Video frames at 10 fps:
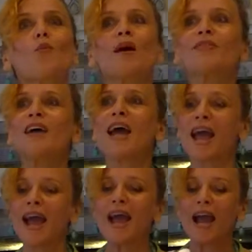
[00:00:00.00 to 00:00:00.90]
What the
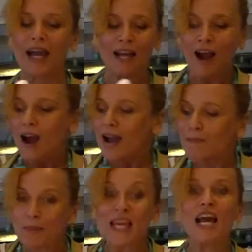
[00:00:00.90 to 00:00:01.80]
heck?
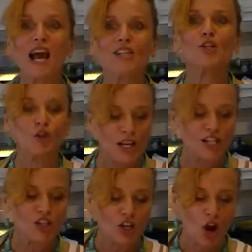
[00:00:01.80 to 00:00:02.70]
Because you
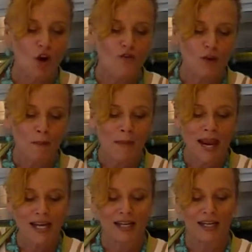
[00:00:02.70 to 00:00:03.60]
need to know if you're making